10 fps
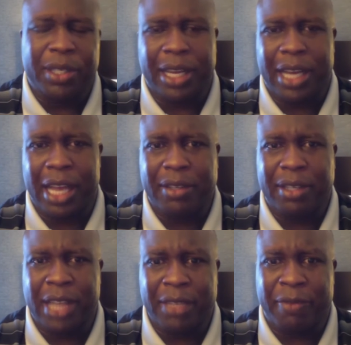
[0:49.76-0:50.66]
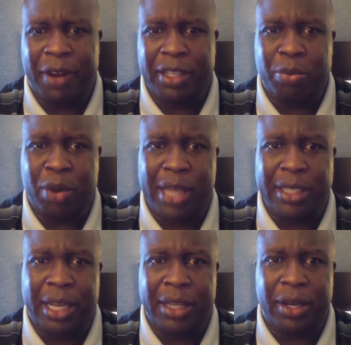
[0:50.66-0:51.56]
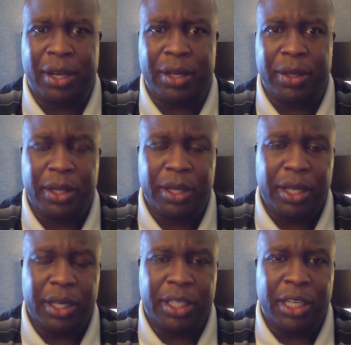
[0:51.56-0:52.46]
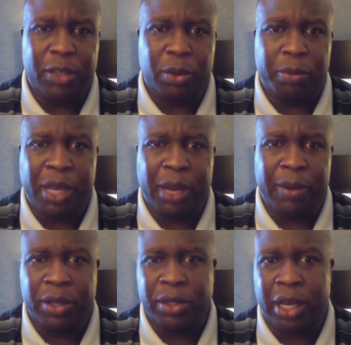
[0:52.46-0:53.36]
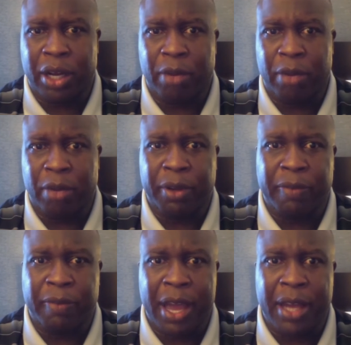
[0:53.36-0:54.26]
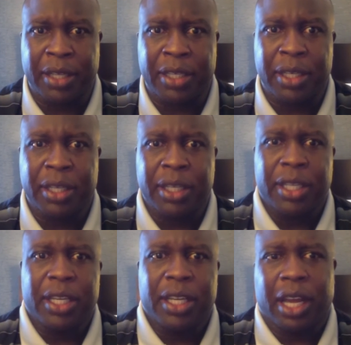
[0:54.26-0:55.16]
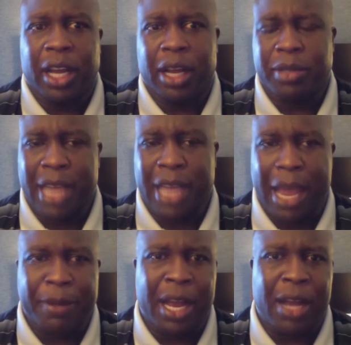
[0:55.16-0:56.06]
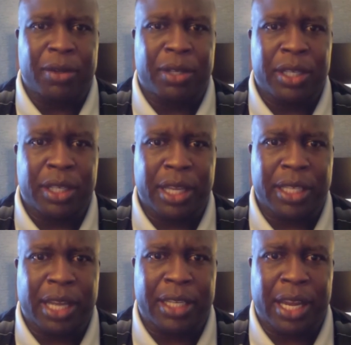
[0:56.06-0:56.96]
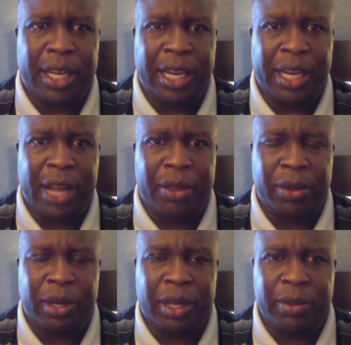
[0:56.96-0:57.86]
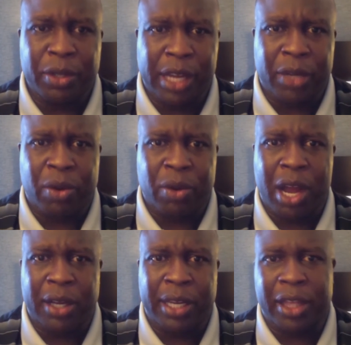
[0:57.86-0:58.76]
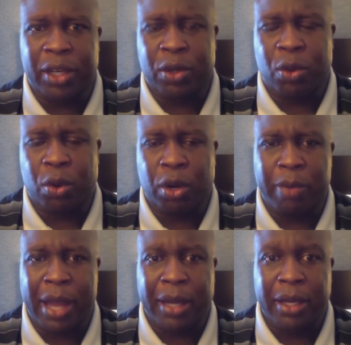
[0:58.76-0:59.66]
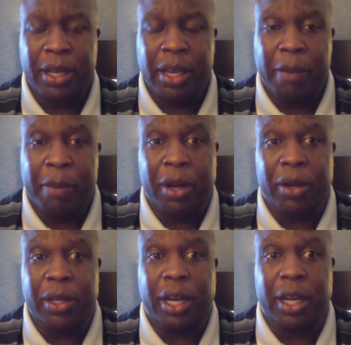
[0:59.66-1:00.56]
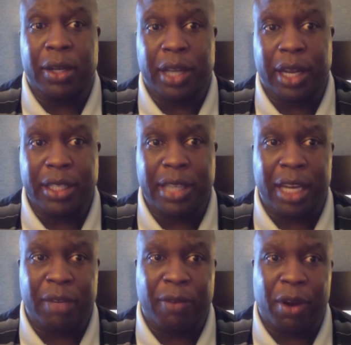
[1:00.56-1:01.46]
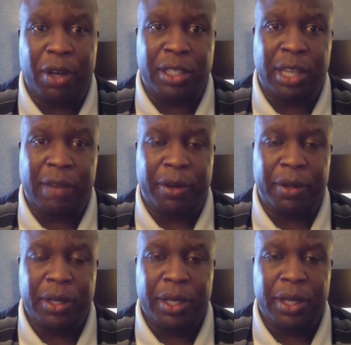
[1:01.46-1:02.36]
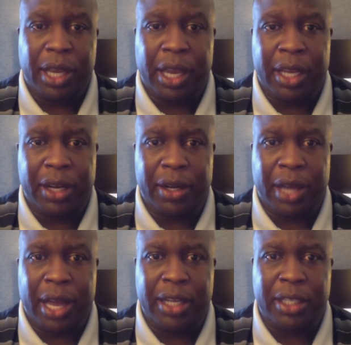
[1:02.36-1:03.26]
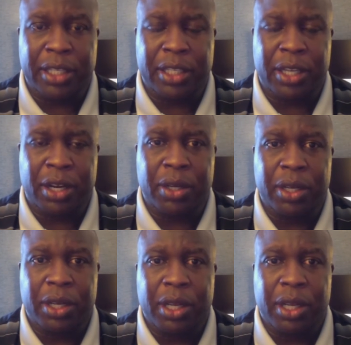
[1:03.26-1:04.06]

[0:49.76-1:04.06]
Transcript: would say that's very surprising. I thought the Chiefs would be able to use that home field advantage, snap count, things like that. Get after, use that crowd, get after the quarterback. But on the other side, as far as Denver and Carolina is concerned,